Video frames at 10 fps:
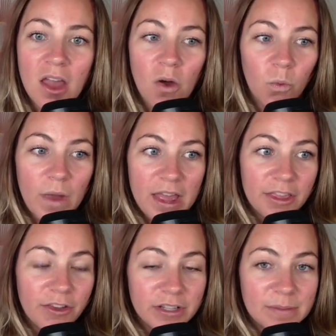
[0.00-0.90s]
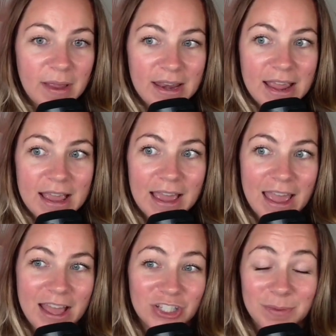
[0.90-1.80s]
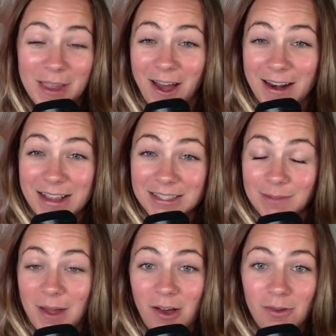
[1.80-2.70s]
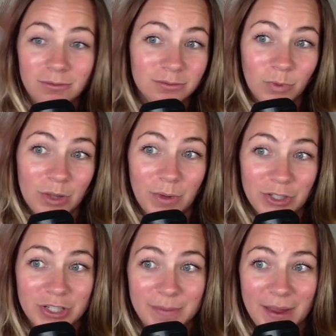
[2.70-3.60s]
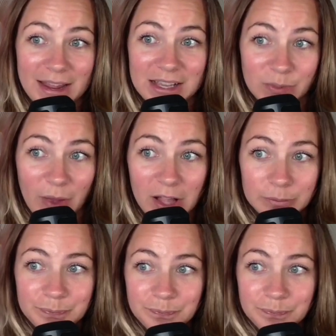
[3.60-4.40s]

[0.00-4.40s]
with your spending and just be honest with what you're spending as well.